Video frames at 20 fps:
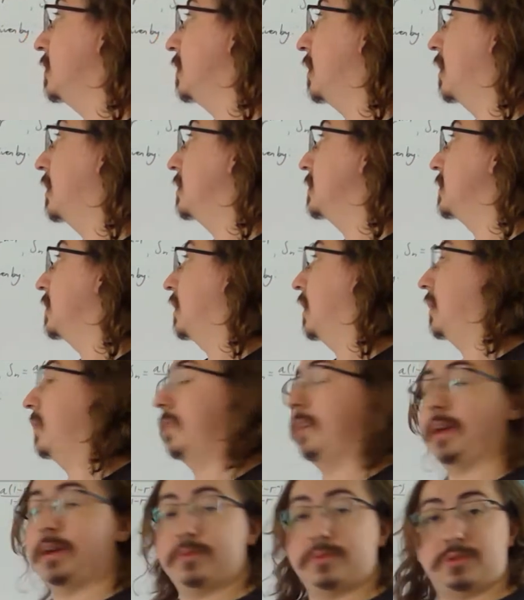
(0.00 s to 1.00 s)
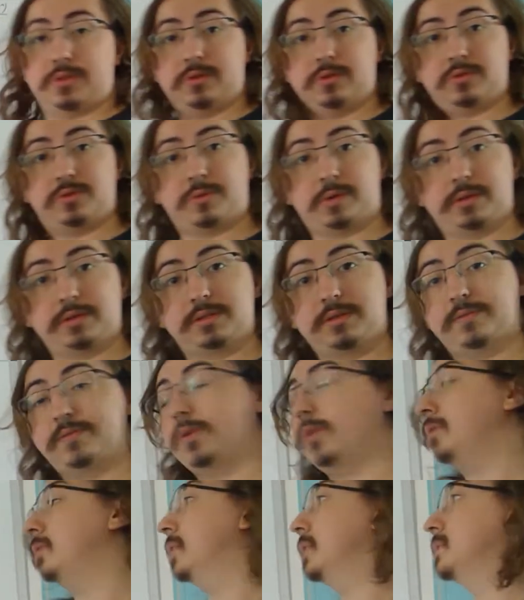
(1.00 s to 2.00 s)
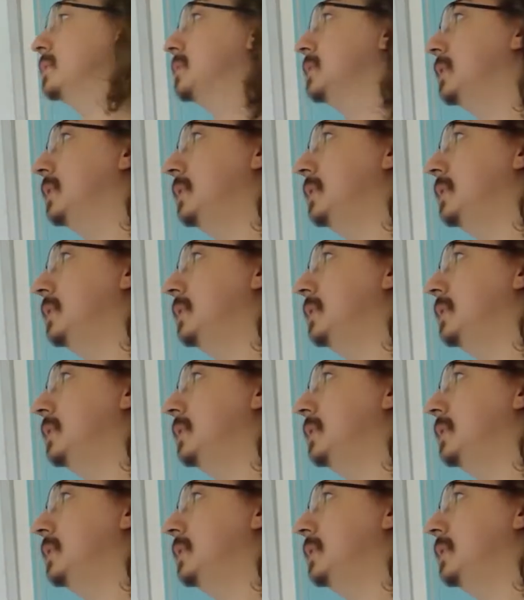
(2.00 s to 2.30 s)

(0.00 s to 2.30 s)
nicely 1024, nice and